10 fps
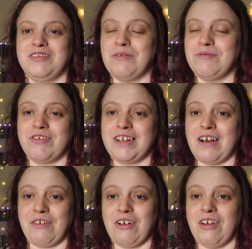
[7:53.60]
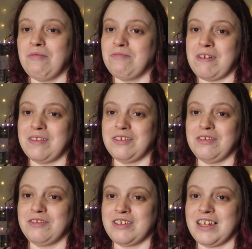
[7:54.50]
Don't drink alcohol and
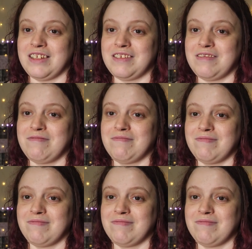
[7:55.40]
benzos, kids.